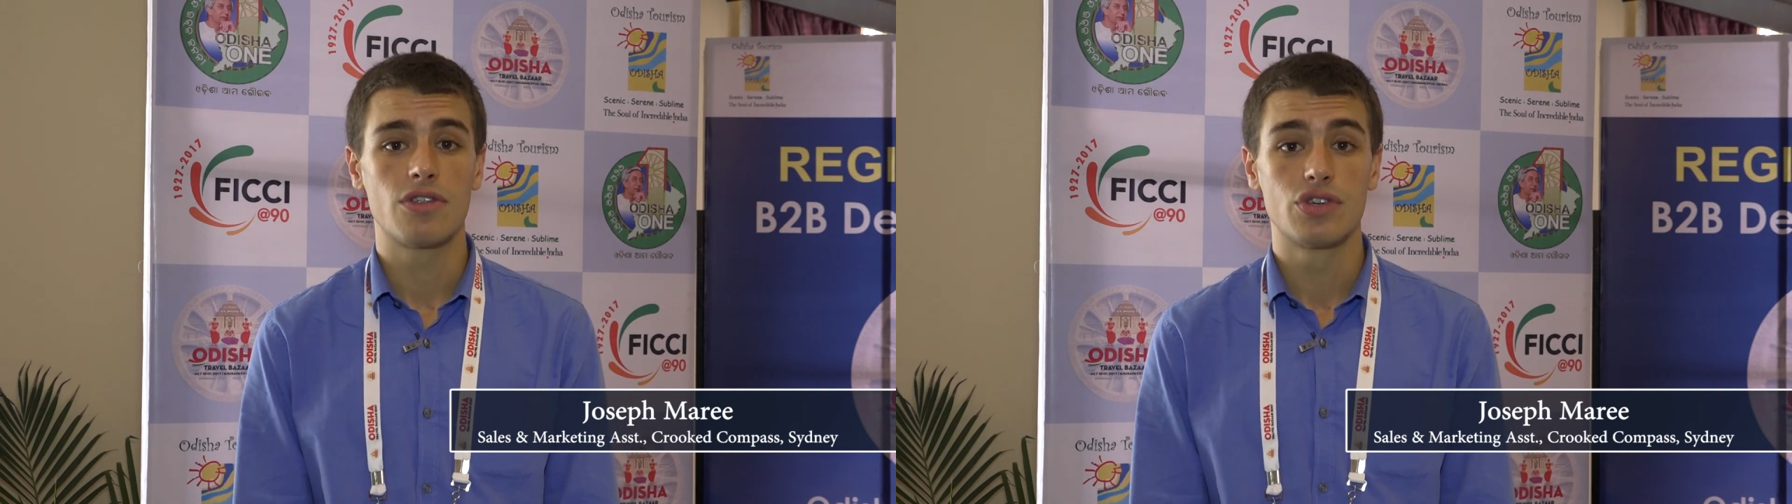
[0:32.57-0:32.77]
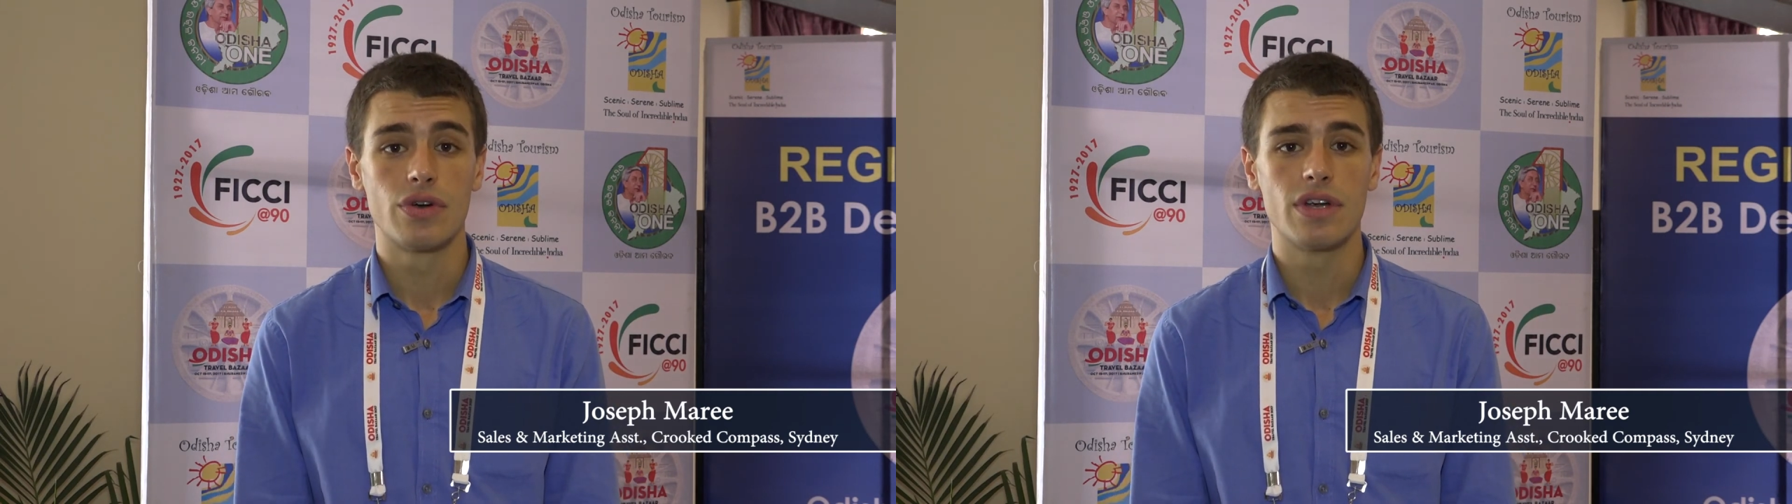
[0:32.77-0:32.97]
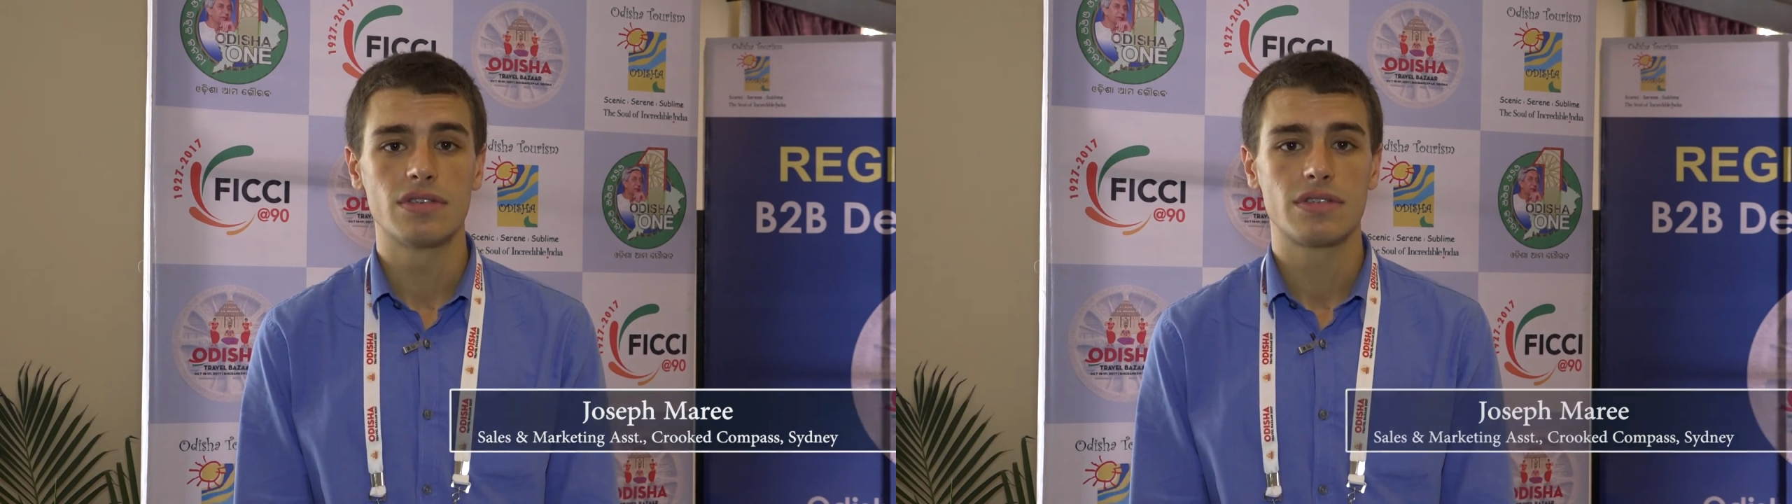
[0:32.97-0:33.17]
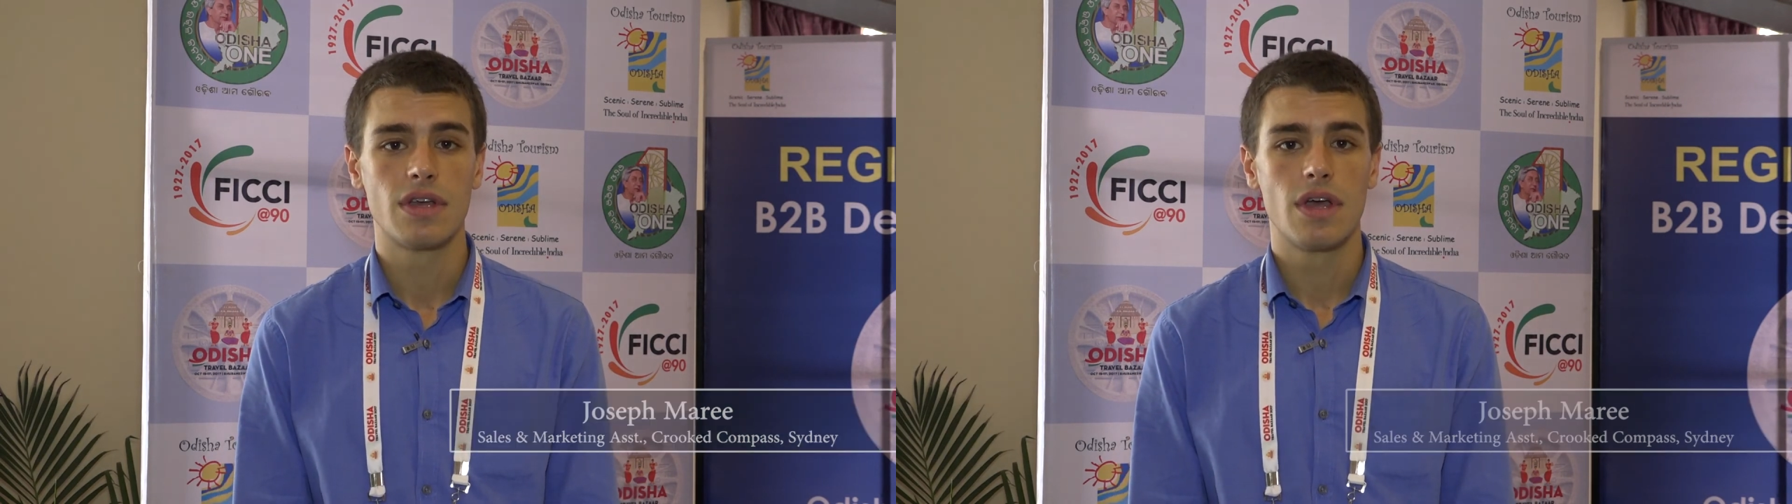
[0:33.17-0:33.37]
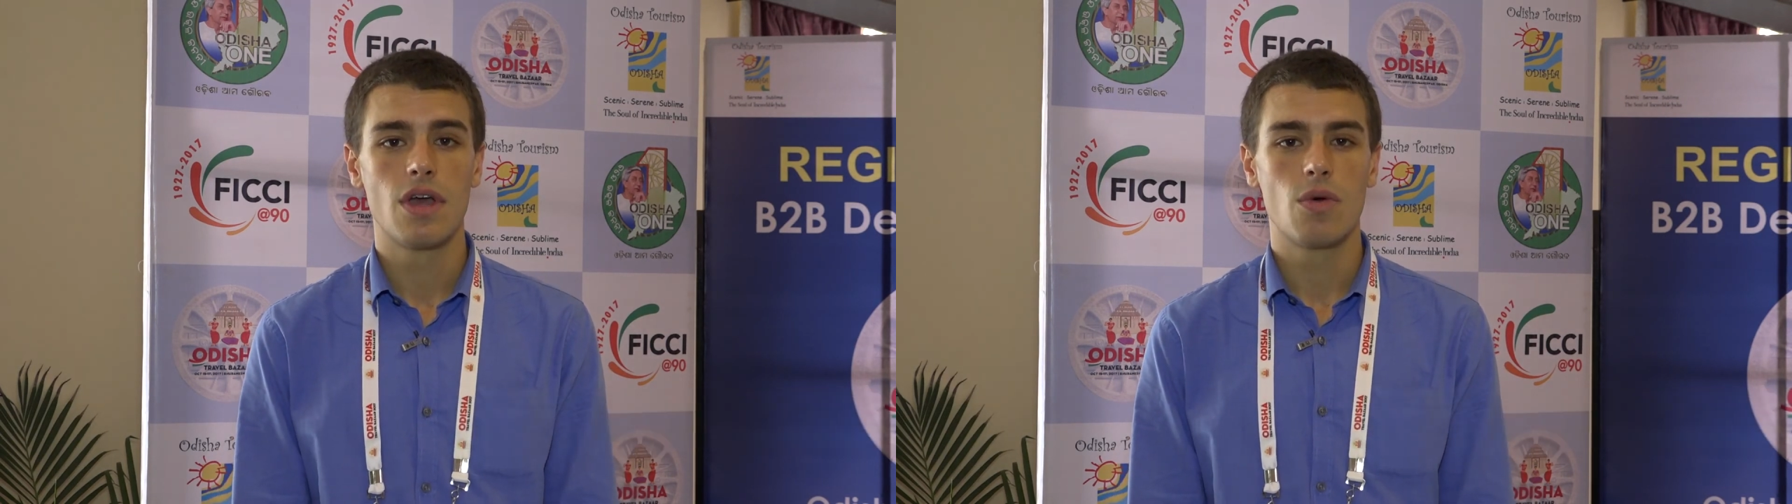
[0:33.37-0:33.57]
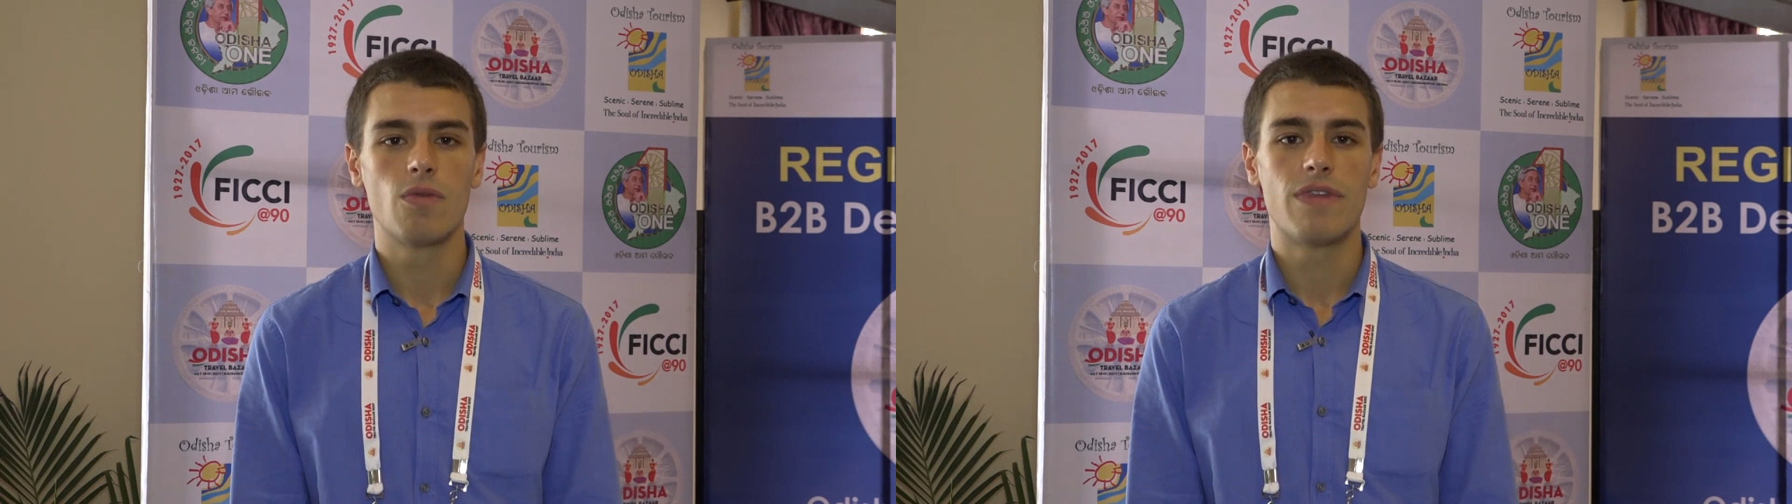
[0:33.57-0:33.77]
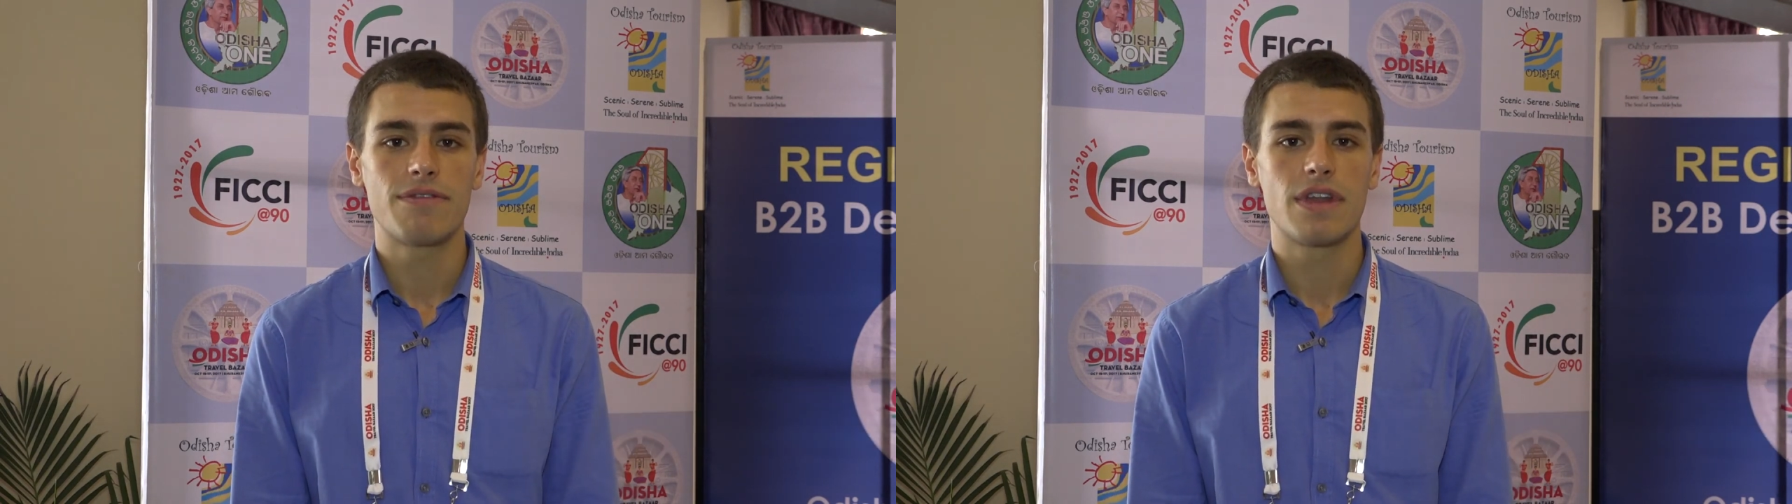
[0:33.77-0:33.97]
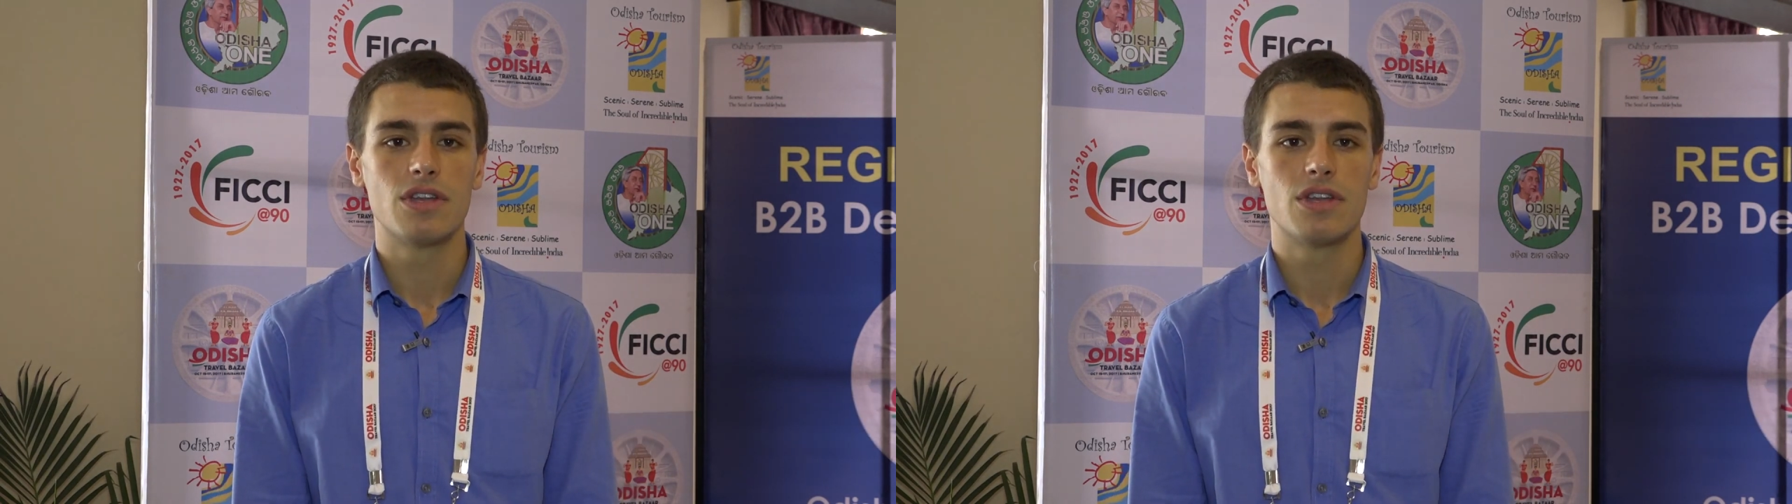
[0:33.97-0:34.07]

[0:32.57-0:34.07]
tourists will definitely